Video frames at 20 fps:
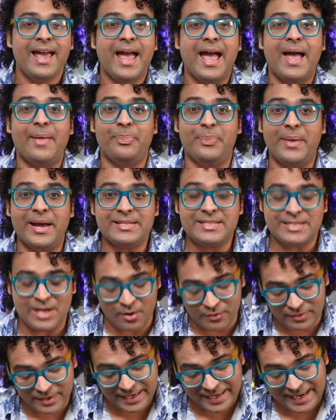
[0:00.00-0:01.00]
and that's
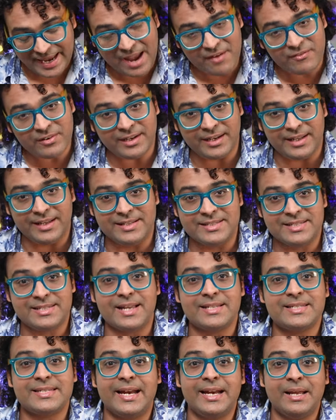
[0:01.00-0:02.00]
how the cavity
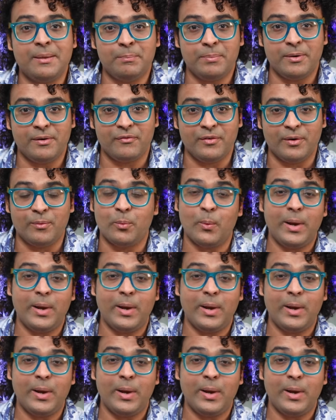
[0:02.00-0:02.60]
starts getting perfumed.